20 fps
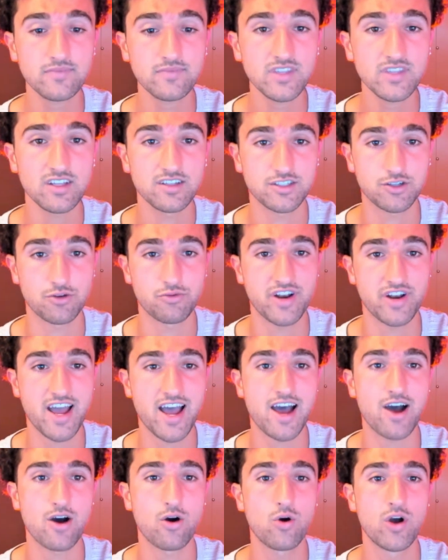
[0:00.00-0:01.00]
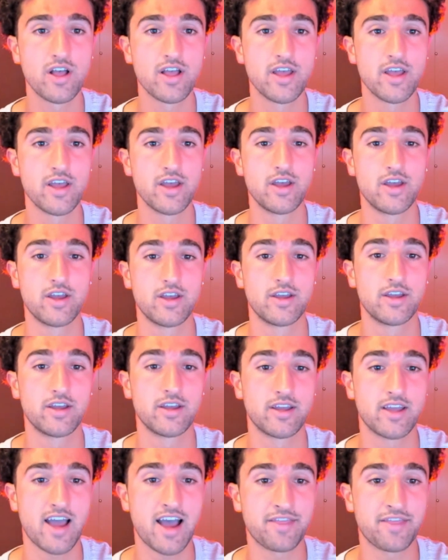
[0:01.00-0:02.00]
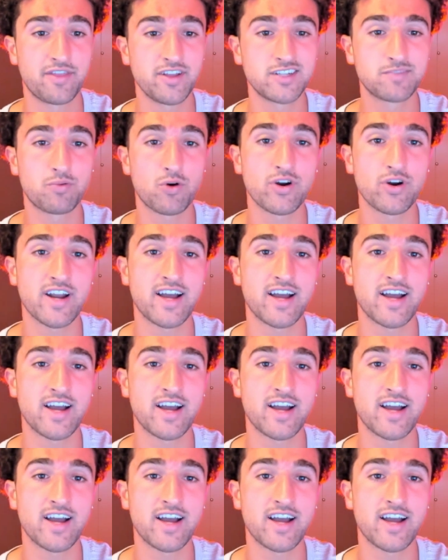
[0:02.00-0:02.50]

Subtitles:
So now, at this point,